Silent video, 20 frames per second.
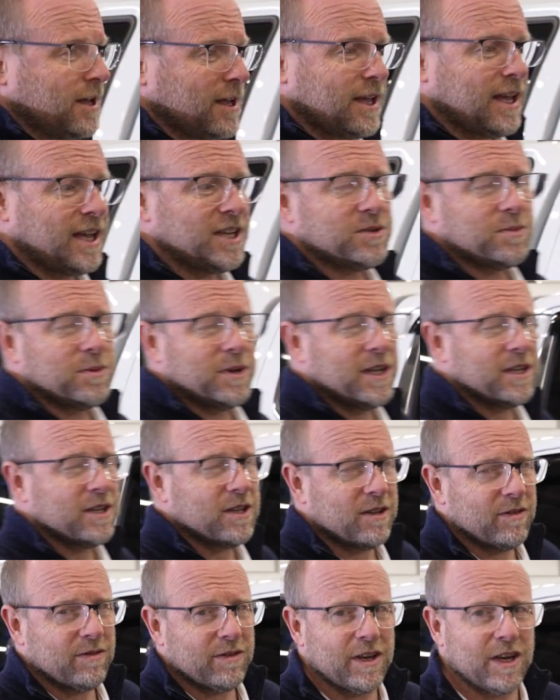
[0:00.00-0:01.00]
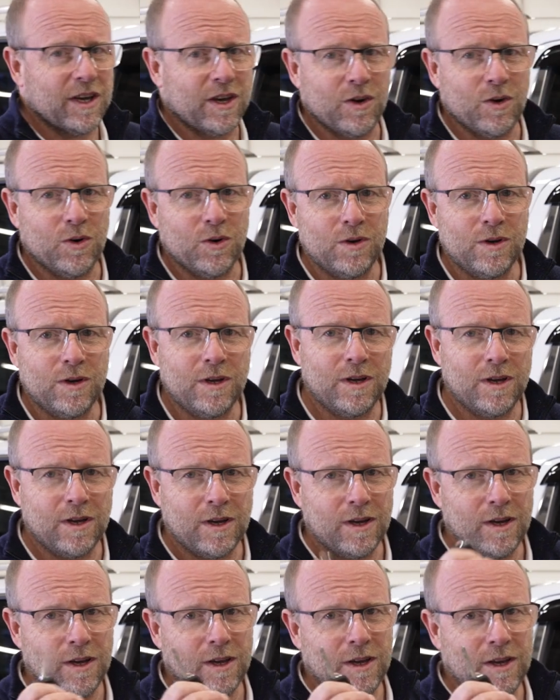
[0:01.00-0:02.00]
gets me into the vehicle,
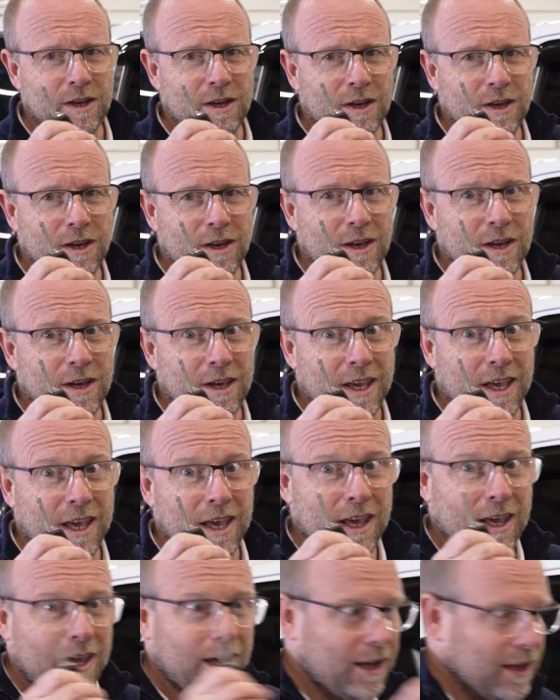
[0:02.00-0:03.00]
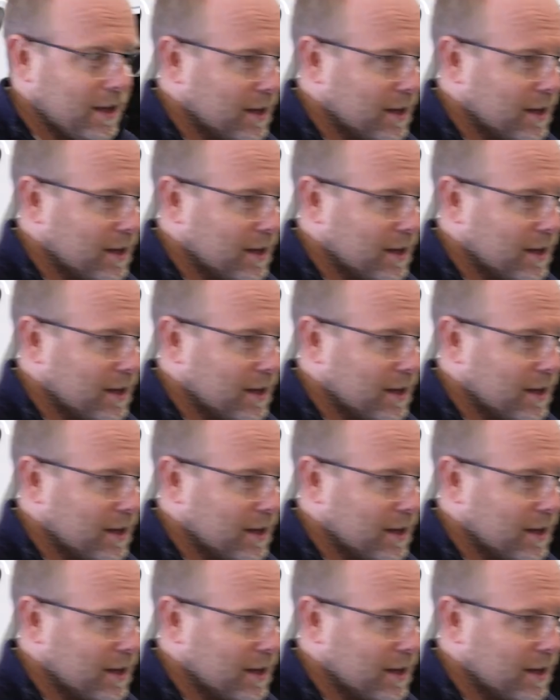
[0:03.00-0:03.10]
key,